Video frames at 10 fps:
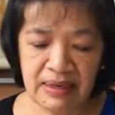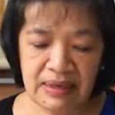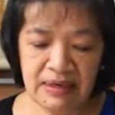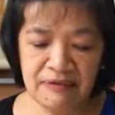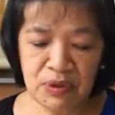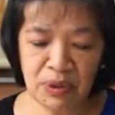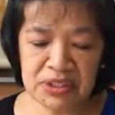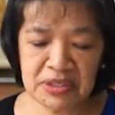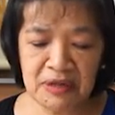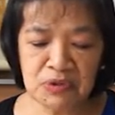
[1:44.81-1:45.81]
Individual
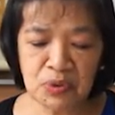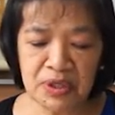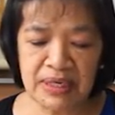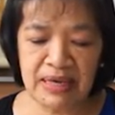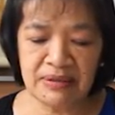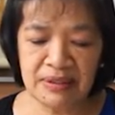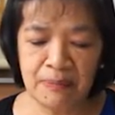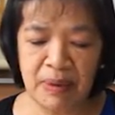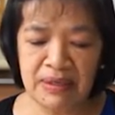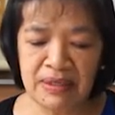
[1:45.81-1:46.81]
psalms were dated
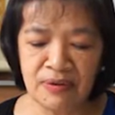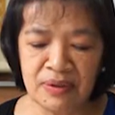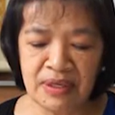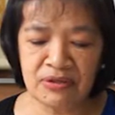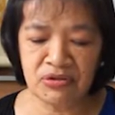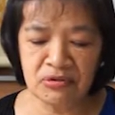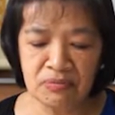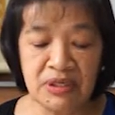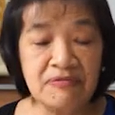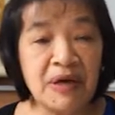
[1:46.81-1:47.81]
depending on the
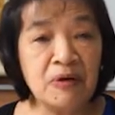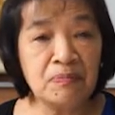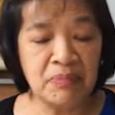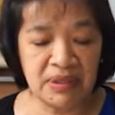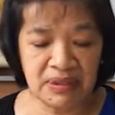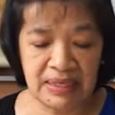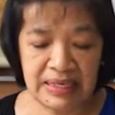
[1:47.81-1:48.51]
assumed development